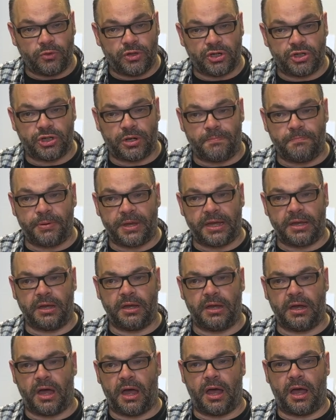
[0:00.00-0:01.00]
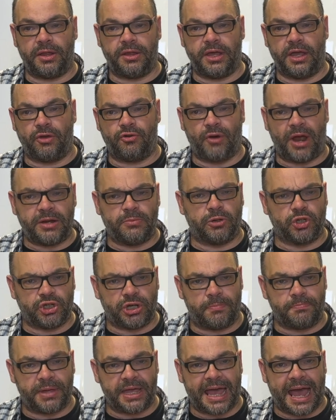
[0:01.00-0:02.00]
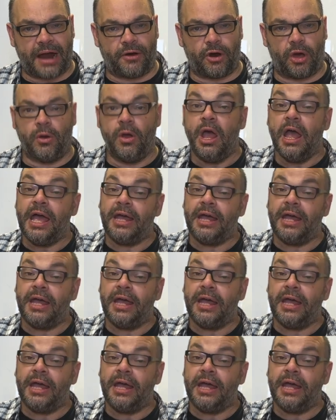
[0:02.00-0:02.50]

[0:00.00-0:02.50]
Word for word: the jumping, uh, the incredible jumping arrow.